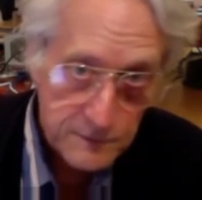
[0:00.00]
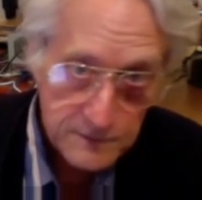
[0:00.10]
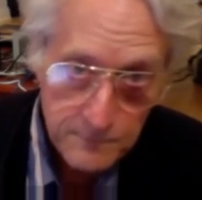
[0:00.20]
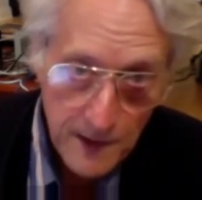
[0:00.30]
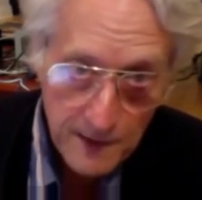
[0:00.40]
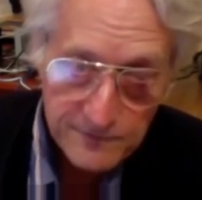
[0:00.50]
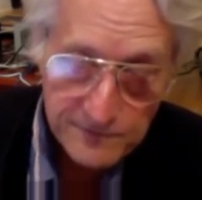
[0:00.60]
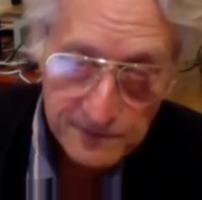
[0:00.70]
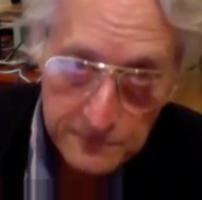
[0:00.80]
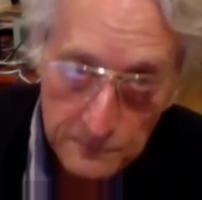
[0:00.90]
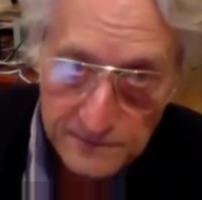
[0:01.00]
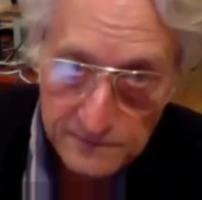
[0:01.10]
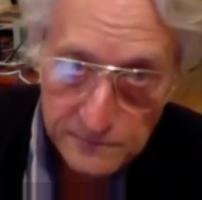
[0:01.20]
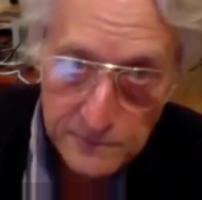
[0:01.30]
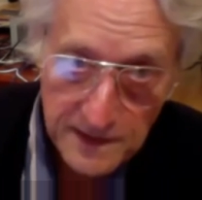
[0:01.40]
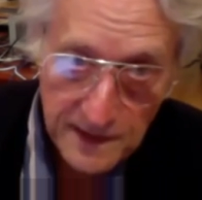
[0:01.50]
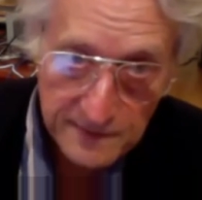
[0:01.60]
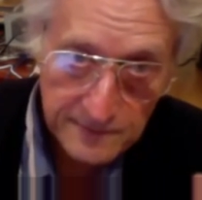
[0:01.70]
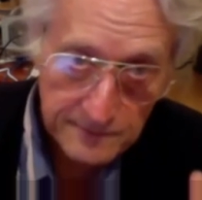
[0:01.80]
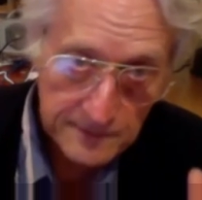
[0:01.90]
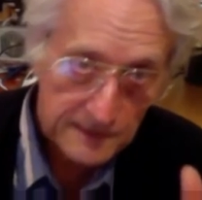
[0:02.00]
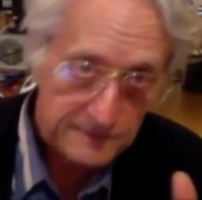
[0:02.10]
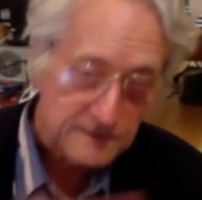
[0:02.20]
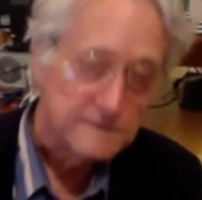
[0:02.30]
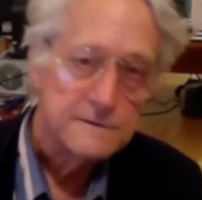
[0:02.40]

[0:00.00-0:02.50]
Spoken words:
obviously directories began something like this.